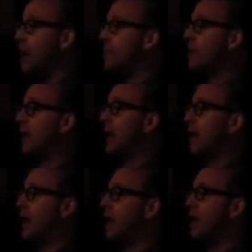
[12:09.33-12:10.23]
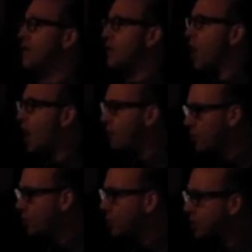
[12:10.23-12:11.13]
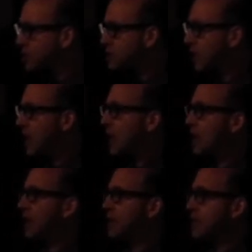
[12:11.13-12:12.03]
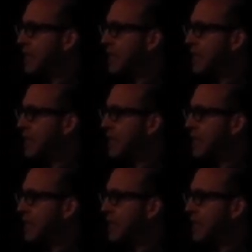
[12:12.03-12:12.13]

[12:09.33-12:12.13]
Um, uh, uh, there are other works uh,